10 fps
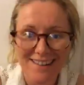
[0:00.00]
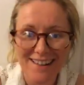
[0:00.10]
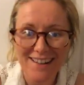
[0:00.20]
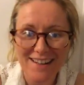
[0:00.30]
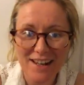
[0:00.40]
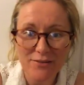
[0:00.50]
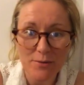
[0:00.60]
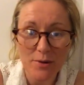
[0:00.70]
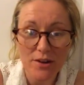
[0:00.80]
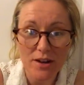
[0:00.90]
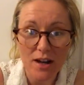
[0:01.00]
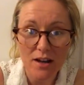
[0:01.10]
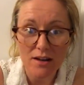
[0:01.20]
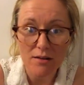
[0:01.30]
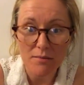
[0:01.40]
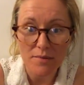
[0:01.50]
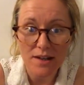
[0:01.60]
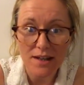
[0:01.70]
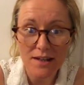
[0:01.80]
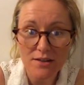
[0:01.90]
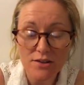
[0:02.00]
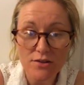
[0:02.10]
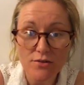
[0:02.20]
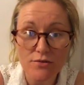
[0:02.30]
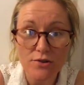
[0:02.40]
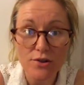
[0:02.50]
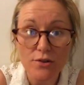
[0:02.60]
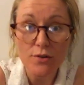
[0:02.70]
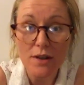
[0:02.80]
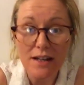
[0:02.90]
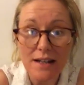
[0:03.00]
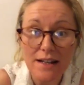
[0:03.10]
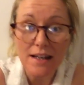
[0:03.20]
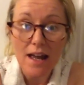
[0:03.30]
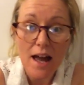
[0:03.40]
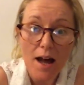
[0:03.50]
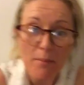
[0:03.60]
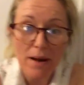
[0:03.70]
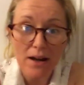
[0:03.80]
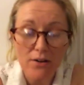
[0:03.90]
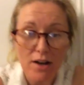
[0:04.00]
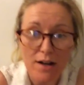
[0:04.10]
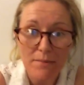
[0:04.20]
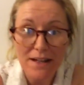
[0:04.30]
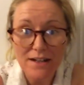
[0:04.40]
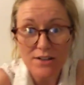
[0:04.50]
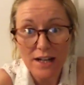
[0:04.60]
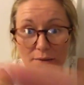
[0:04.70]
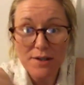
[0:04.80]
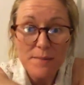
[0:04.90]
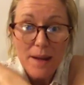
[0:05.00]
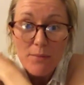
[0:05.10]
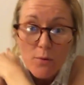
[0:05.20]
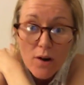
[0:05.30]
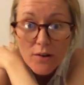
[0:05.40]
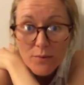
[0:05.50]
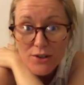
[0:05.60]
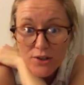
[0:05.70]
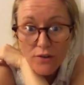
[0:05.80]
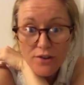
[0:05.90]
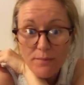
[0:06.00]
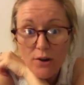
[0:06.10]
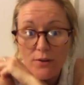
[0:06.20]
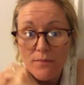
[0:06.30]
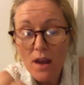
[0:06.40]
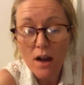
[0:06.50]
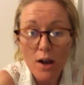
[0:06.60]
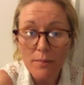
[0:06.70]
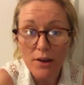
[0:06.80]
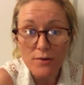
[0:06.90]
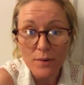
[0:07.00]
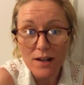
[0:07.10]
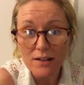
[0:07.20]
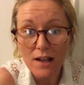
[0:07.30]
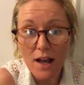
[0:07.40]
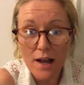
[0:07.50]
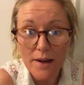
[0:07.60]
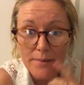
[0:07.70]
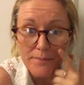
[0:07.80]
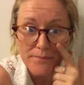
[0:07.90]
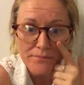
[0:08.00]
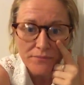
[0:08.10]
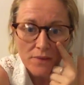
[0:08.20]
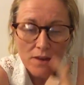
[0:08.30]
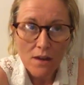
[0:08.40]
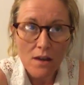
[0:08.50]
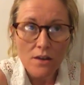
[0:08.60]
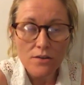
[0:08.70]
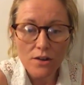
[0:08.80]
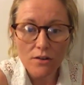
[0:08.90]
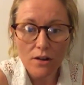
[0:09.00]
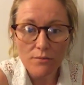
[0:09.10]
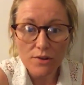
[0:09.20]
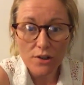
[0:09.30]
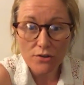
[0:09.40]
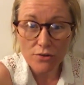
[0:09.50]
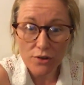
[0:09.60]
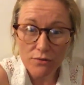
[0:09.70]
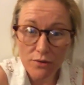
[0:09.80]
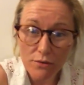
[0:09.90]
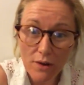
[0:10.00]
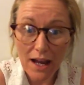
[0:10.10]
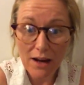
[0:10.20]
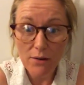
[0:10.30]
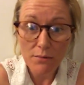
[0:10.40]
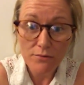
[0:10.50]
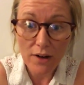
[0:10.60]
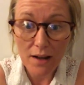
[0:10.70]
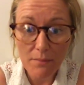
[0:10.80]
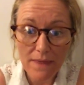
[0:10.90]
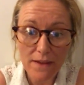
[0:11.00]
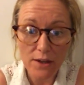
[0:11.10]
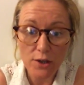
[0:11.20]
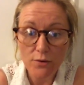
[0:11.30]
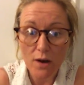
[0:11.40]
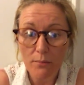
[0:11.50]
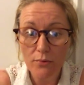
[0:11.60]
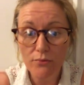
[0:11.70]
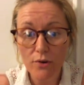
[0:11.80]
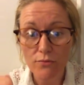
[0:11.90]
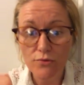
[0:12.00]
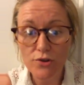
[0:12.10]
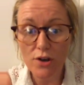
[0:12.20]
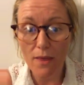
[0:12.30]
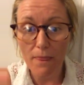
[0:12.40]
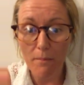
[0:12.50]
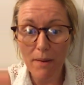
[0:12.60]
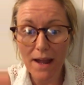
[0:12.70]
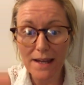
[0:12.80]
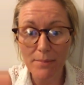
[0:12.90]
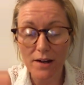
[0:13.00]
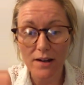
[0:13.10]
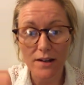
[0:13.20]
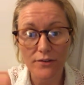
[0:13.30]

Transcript: Hey everyone, I'm here just to talk to you quickly about English Language Paper One, which you've got tomorrow. Hope it goes well. So I'm just going to talk you through how I would recommend that you approach the paper.